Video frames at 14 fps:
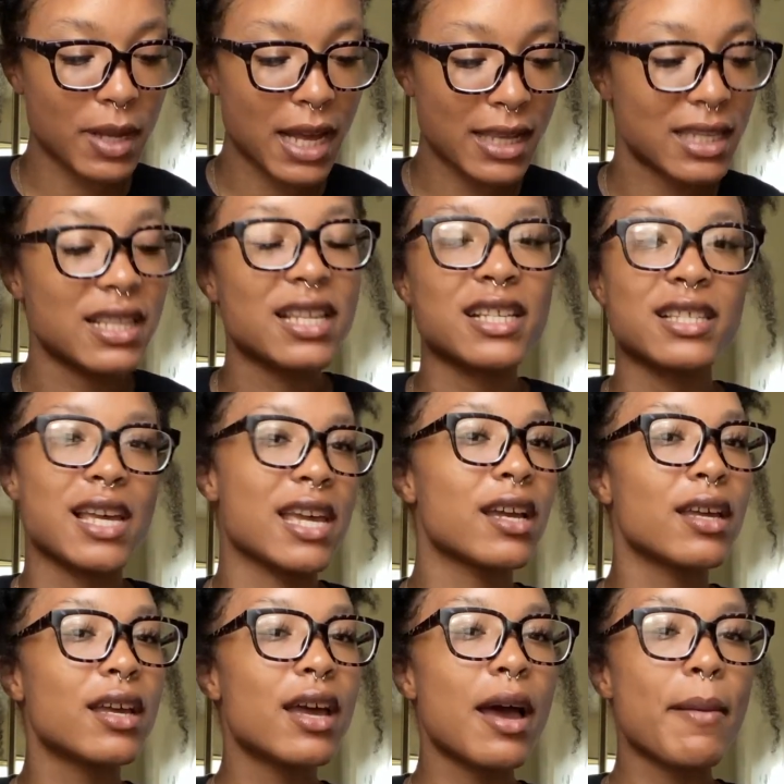I think that's like
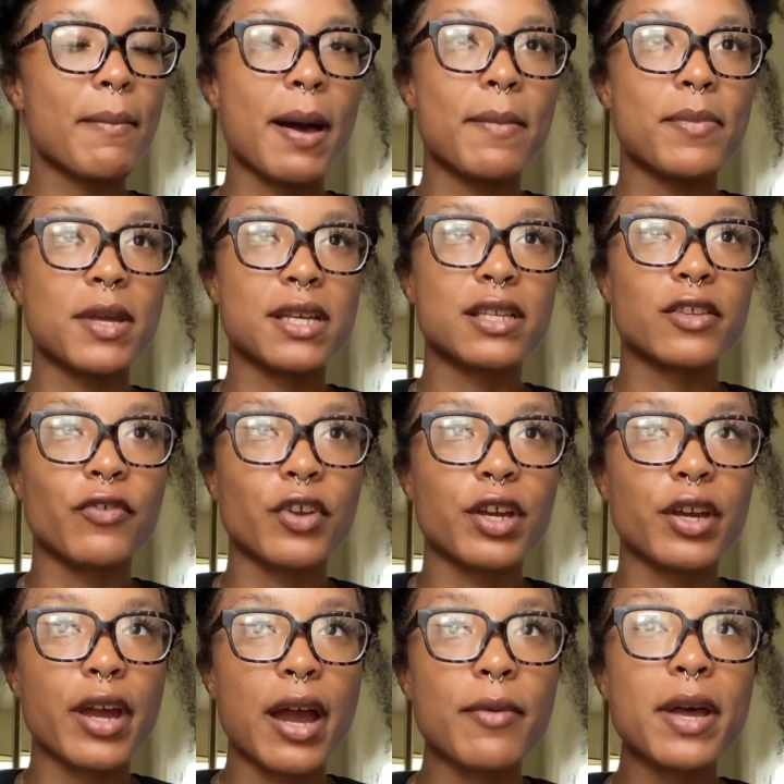my biggest
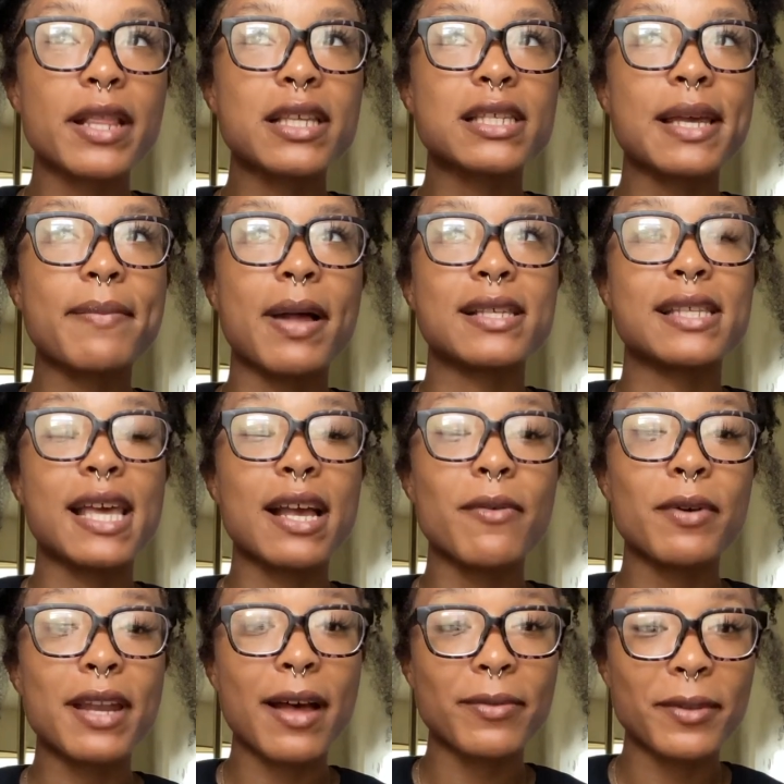fear. I would have to say my second
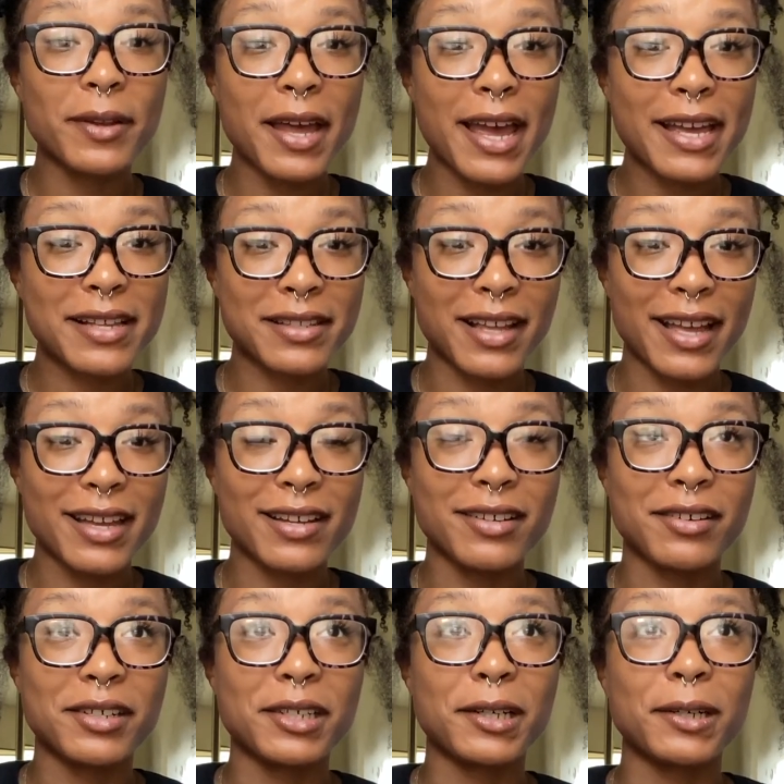one after that is like
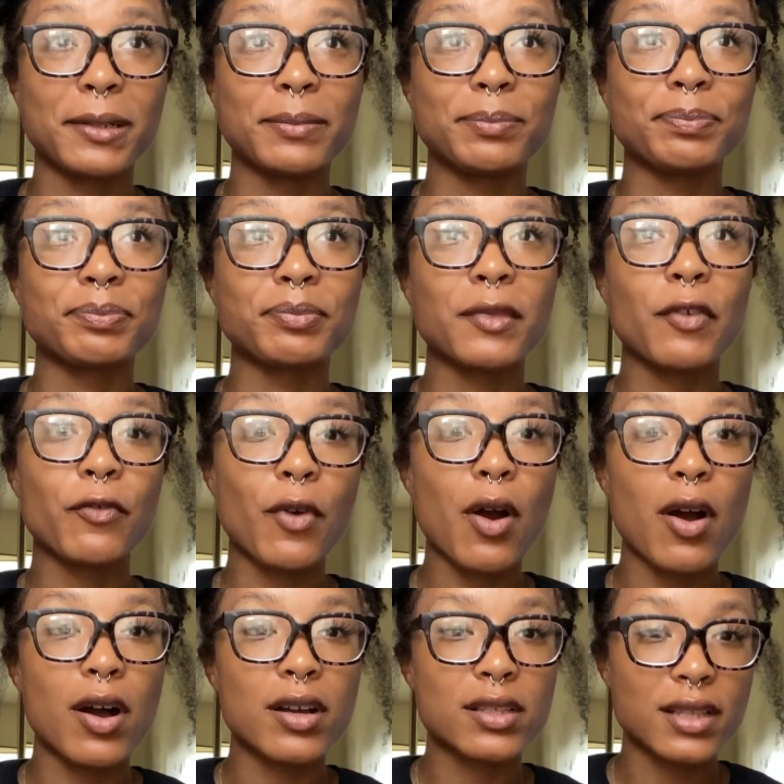um
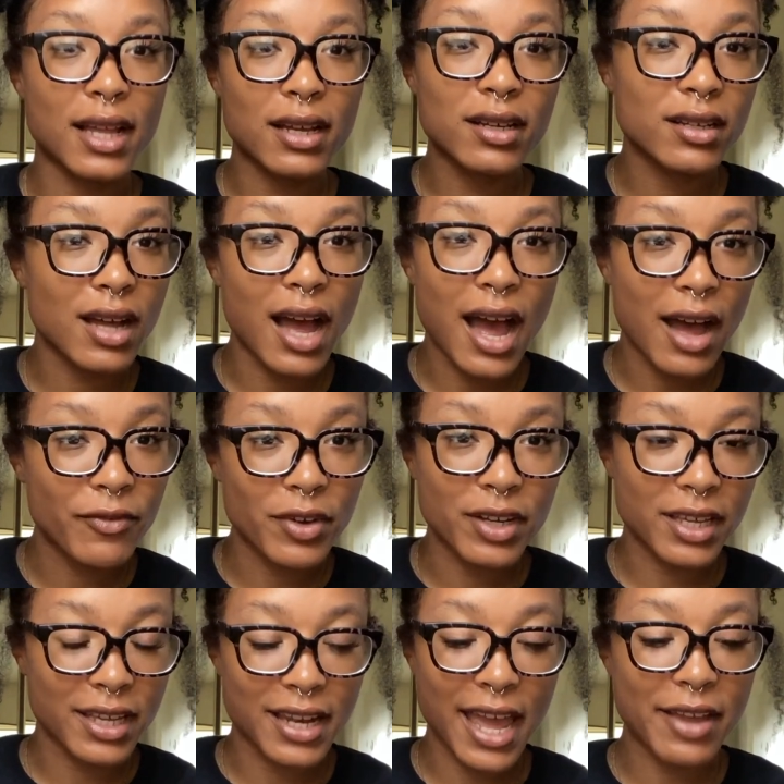frogs. Like I
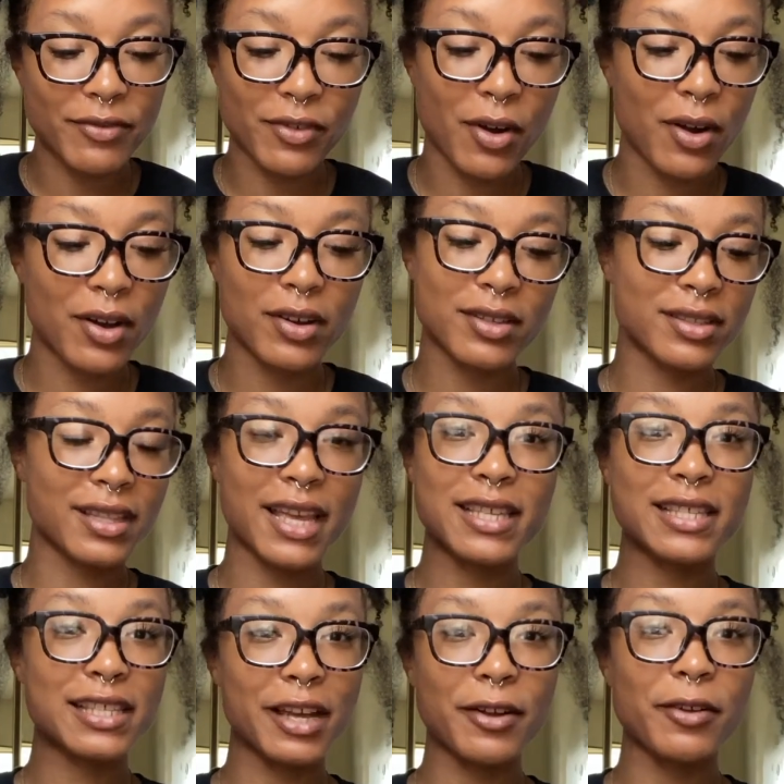fucking hate frogs. They
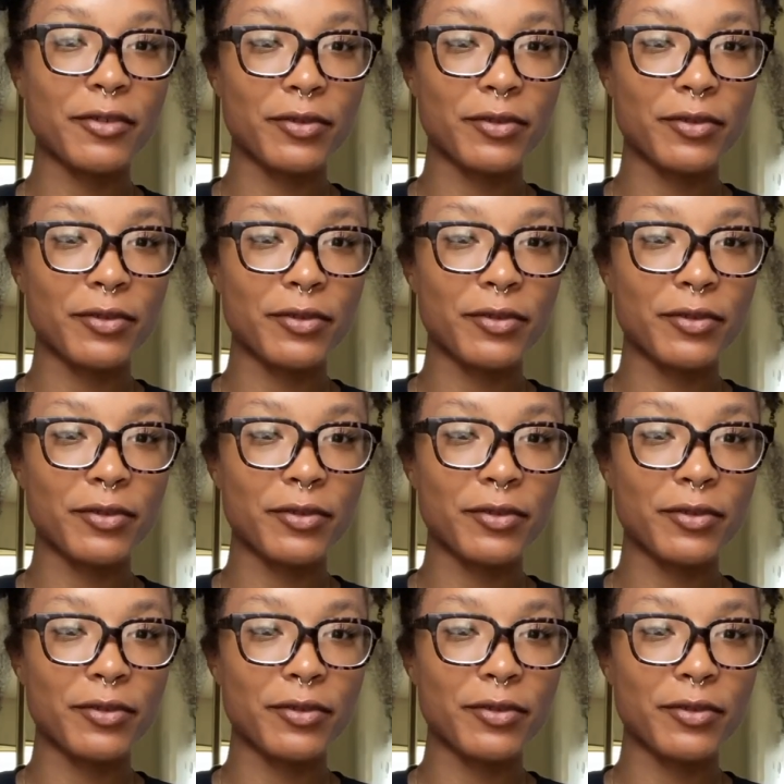scare of,